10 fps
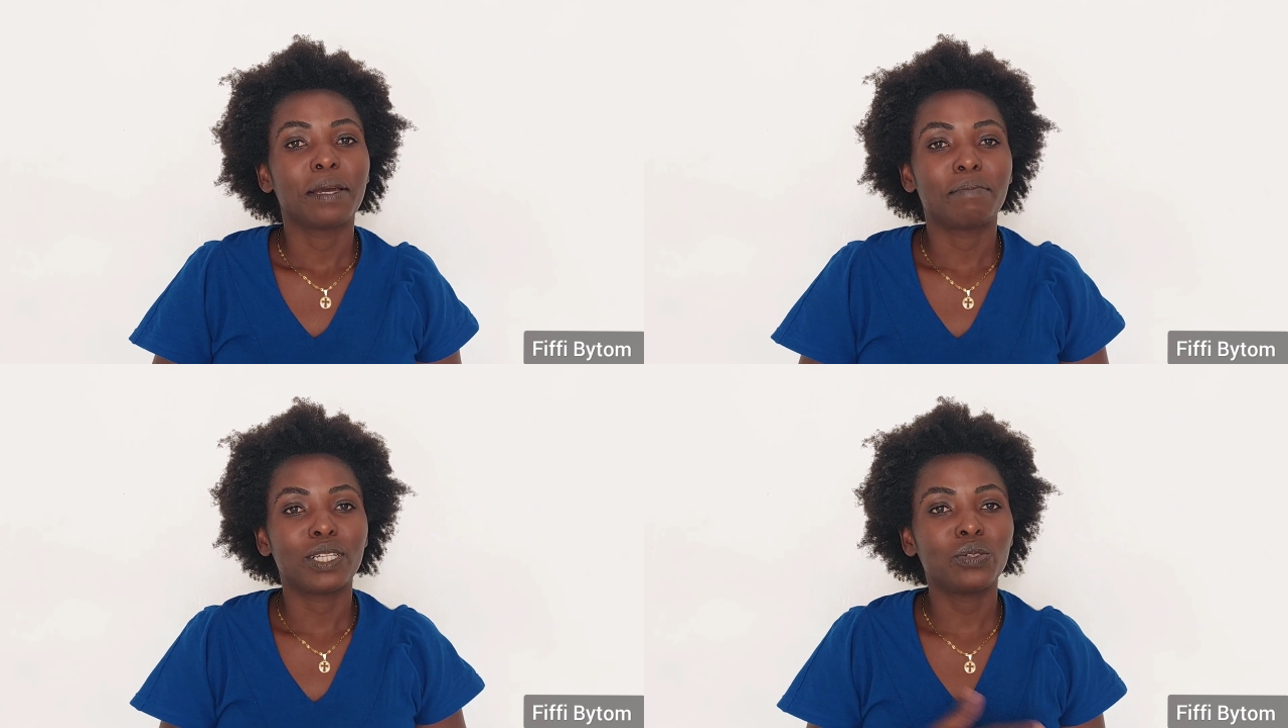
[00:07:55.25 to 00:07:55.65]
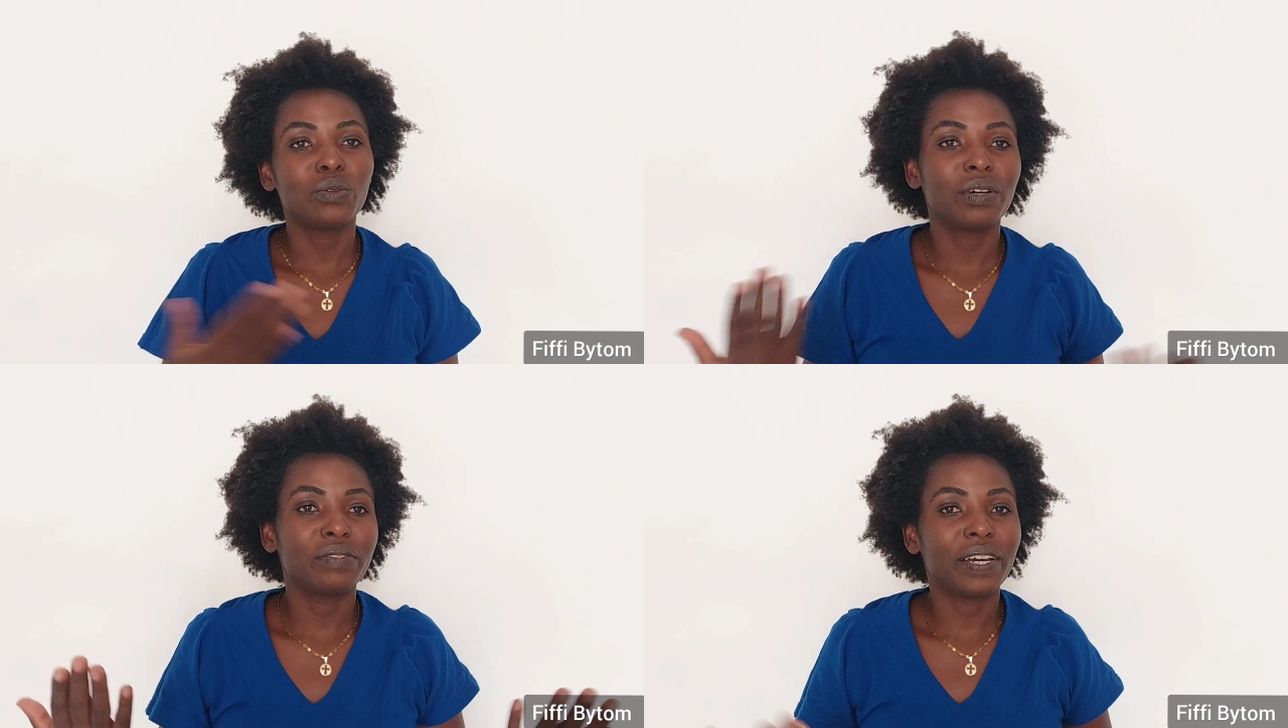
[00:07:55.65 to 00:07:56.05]
But
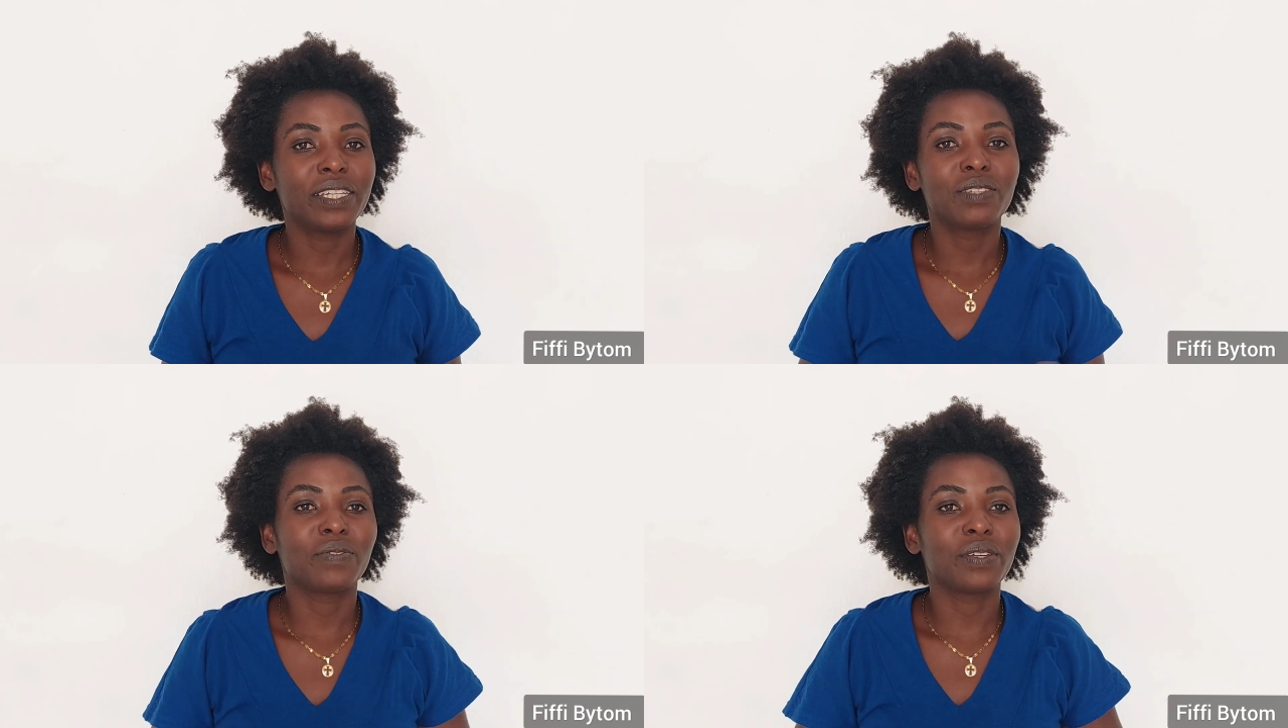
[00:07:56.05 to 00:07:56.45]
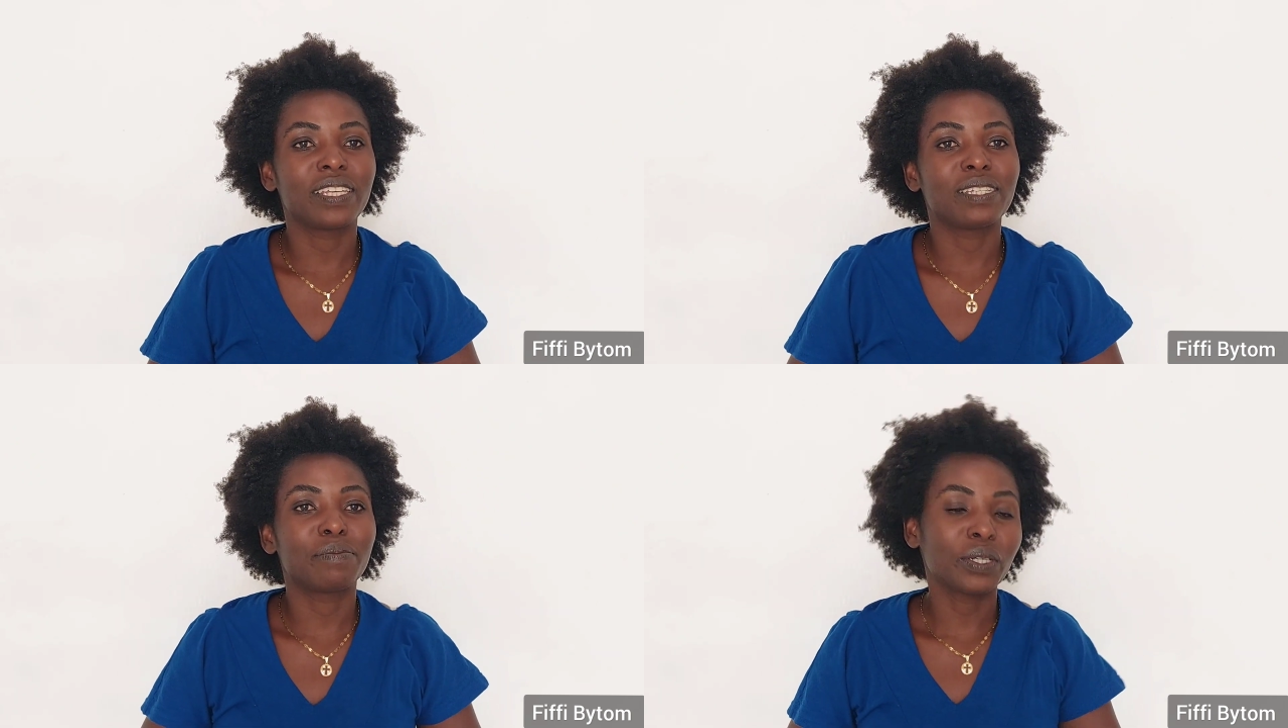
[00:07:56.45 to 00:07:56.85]
who qualifies for
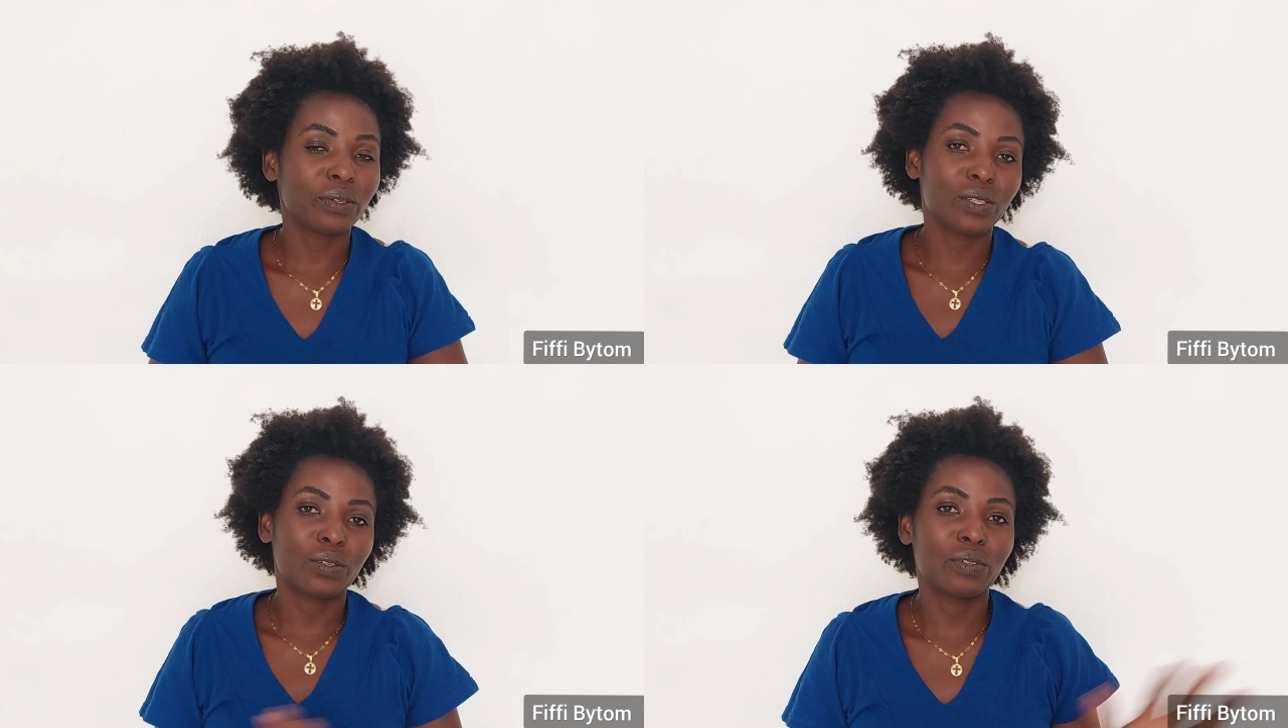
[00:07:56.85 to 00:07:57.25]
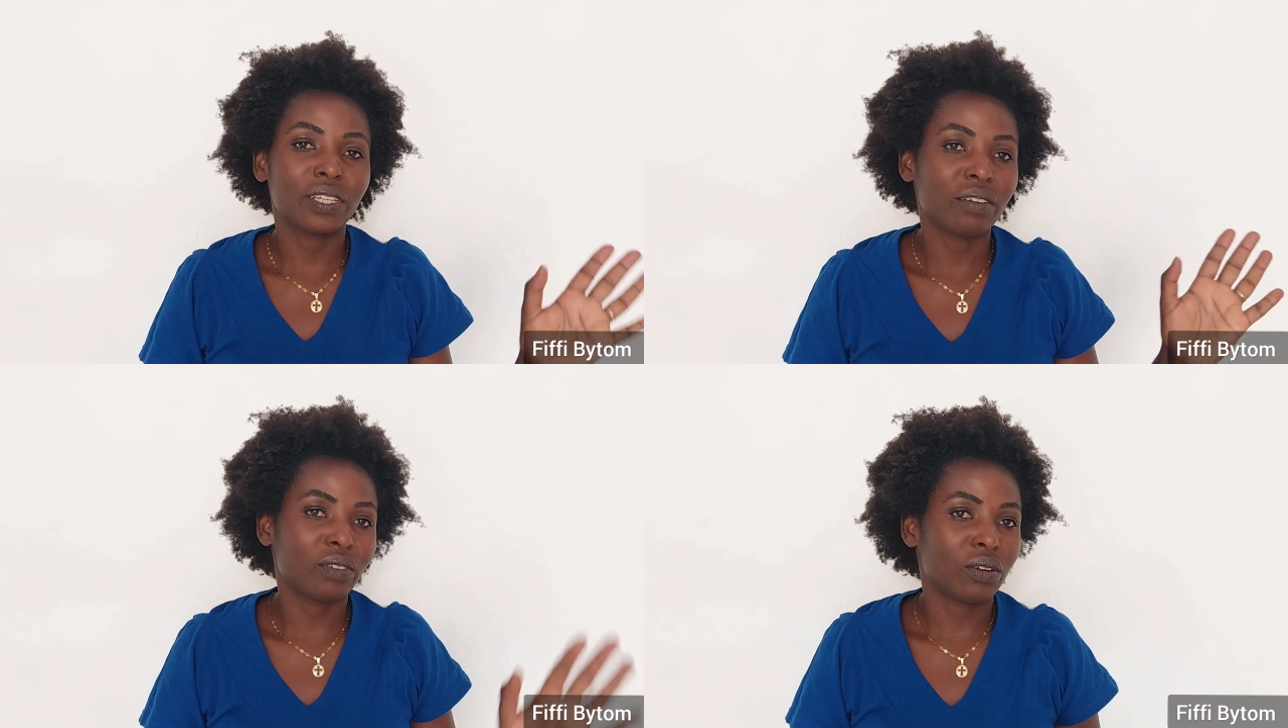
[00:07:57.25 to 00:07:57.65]
this? Because not
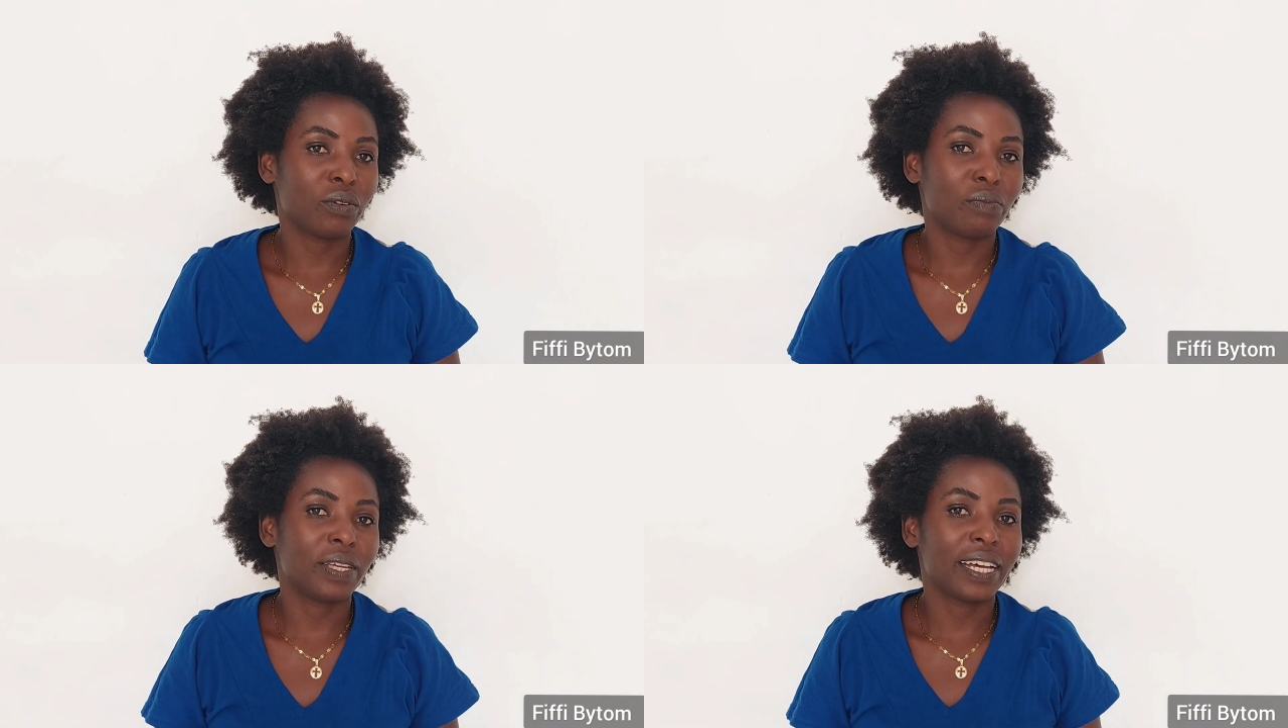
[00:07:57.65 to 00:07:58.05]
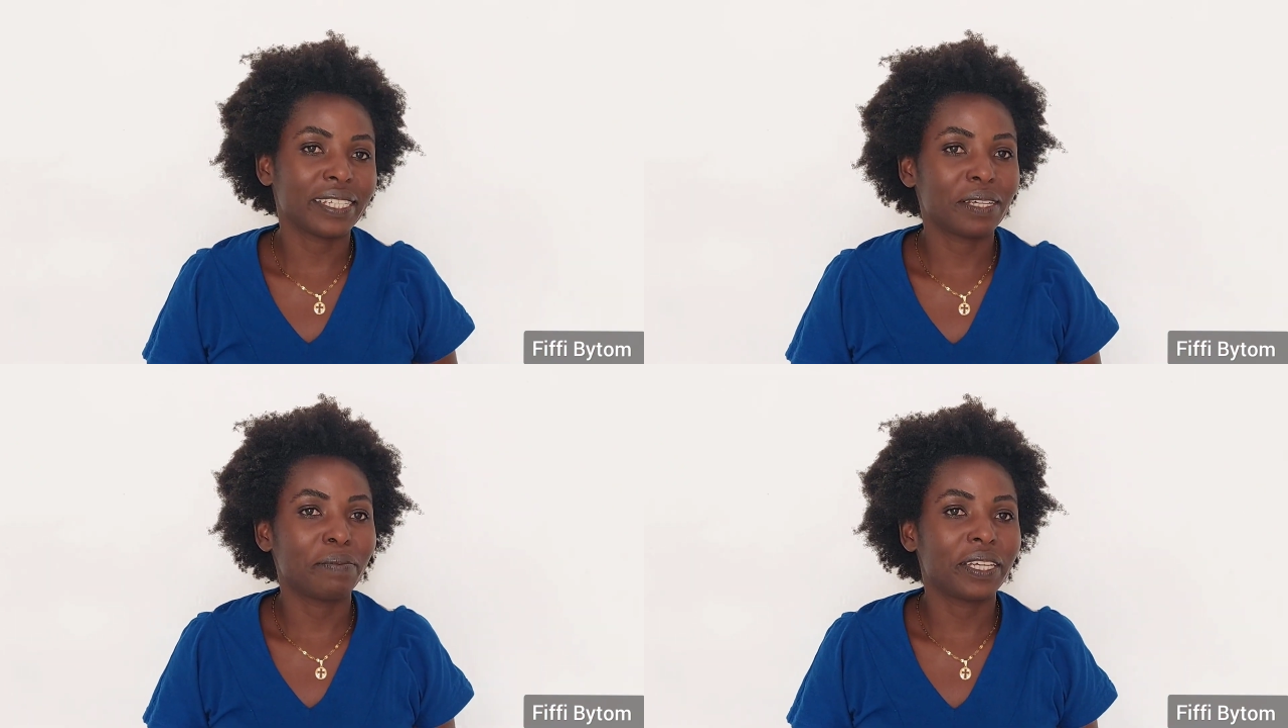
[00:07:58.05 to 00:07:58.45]
everyone will be
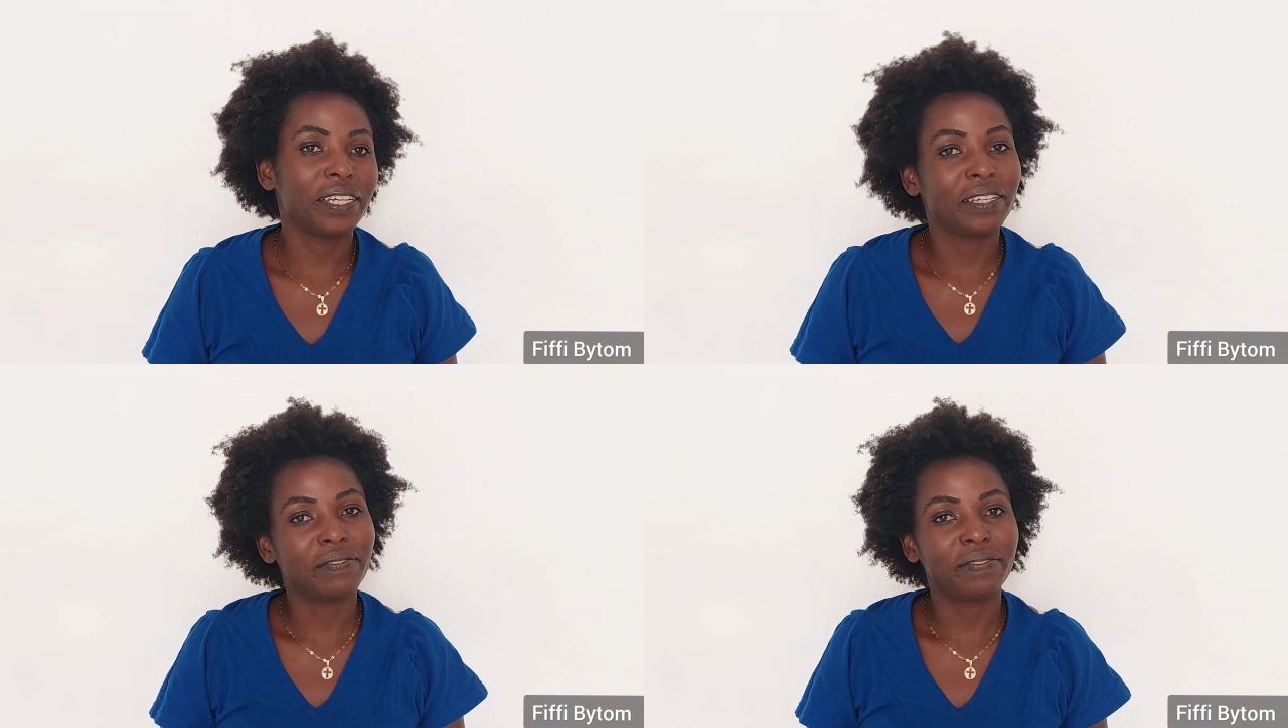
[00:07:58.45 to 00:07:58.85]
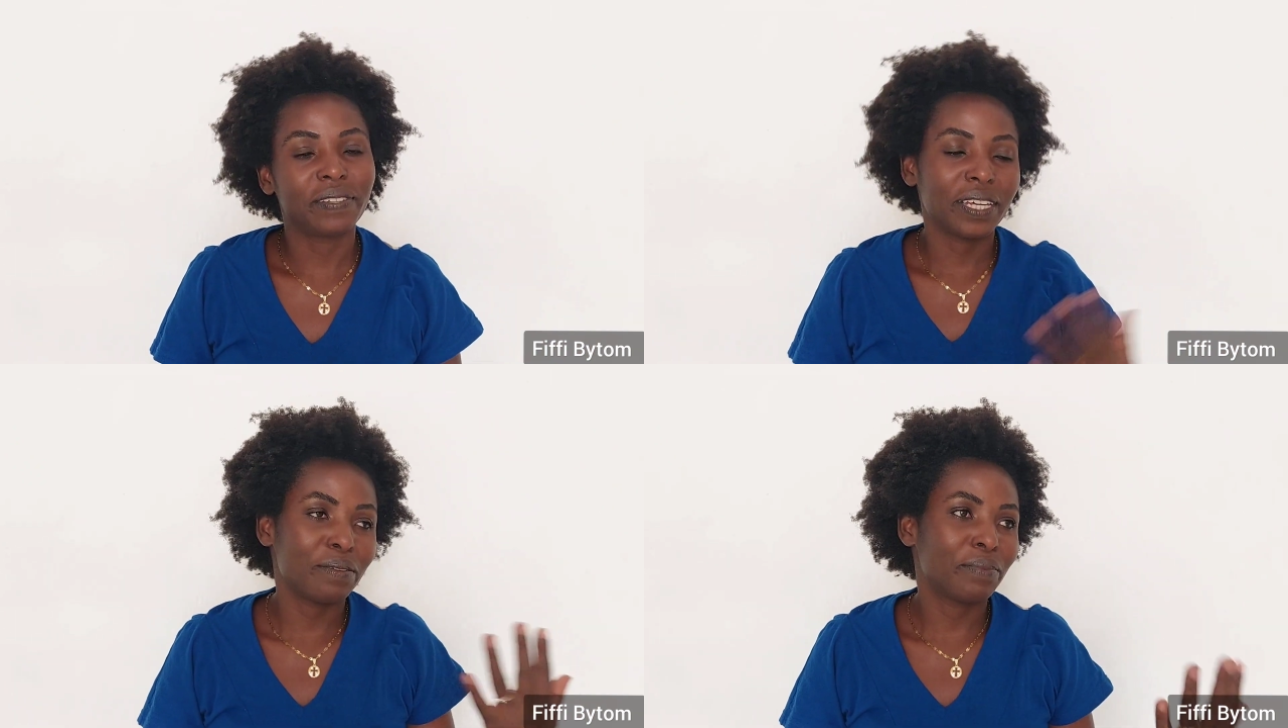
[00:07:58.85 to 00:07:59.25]
accepted. If
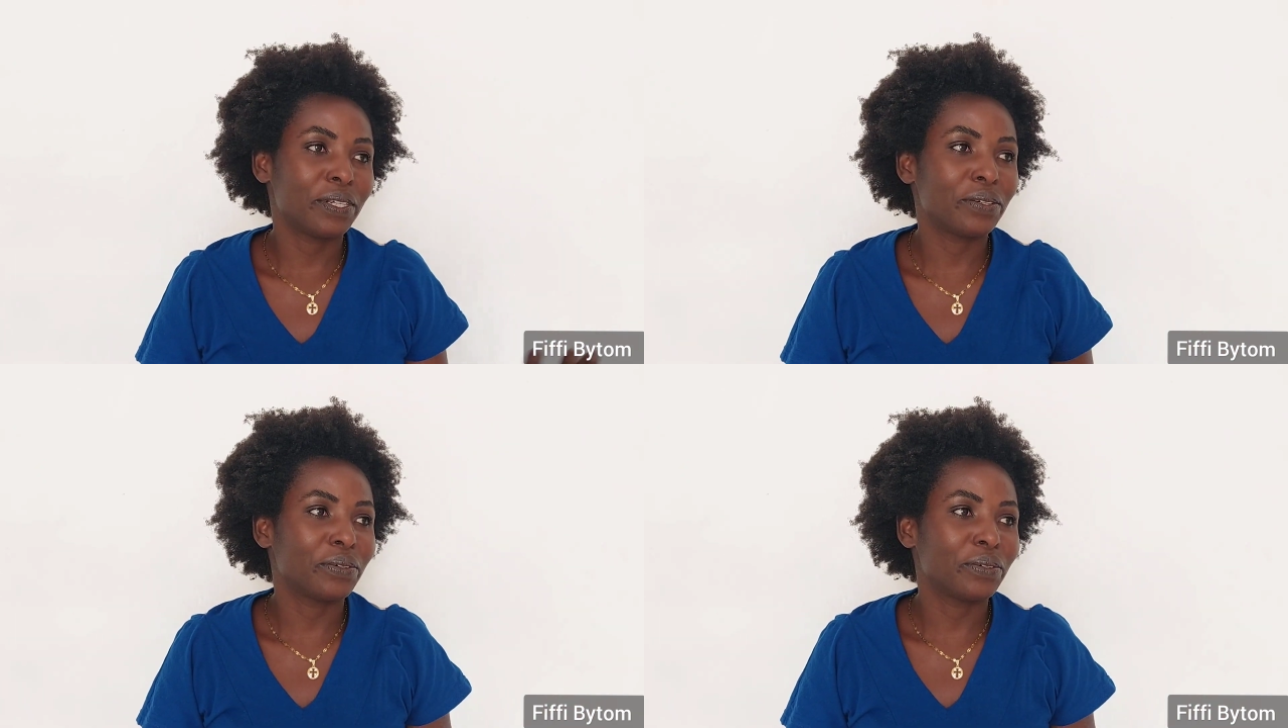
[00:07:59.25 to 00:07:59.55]
anybody